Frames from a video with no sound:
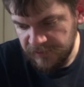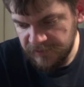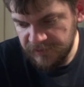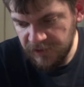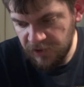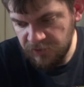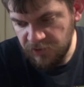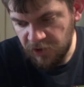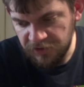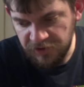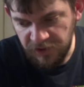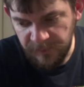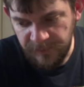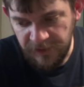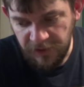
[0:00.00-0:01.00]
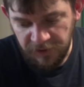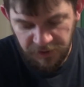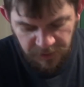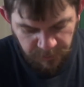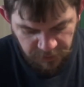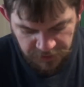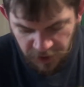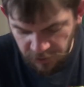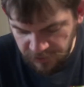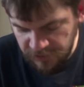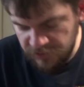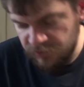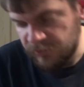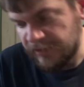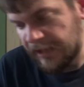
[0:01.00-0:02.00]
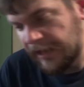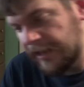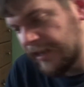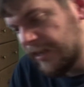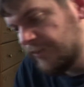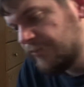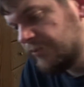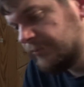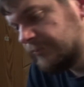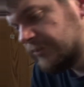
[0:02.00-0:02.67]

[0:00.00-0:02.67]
So you're also limited on the number of tokens you can have.